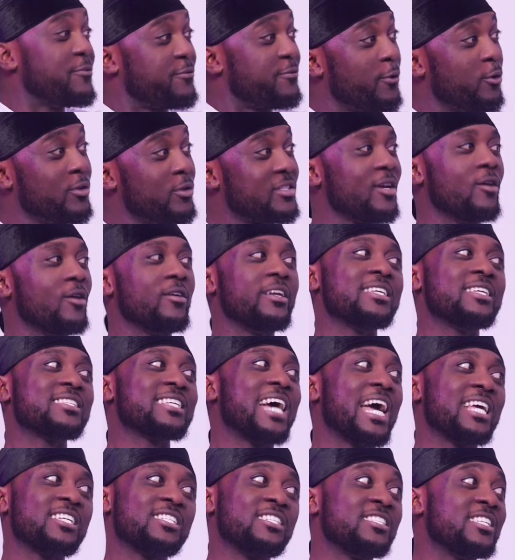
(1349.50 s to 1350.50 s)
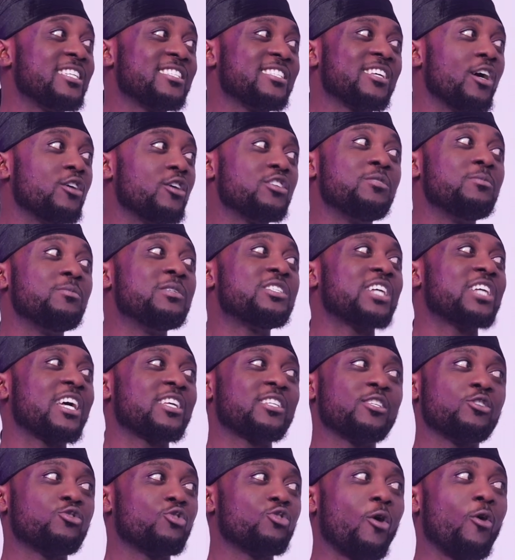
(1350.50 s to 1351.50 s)
feel say this girl should be
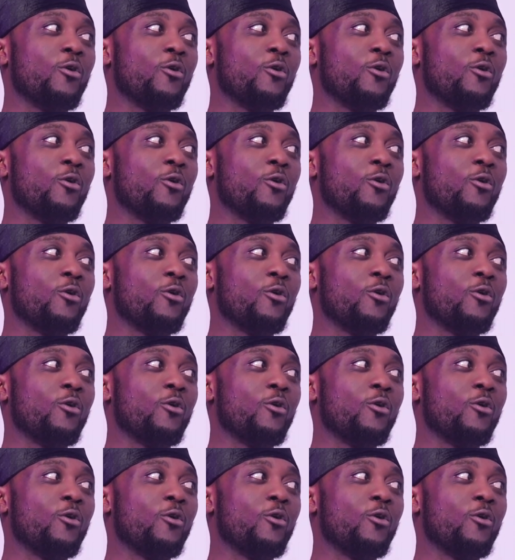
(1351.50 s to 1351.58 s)
shashi.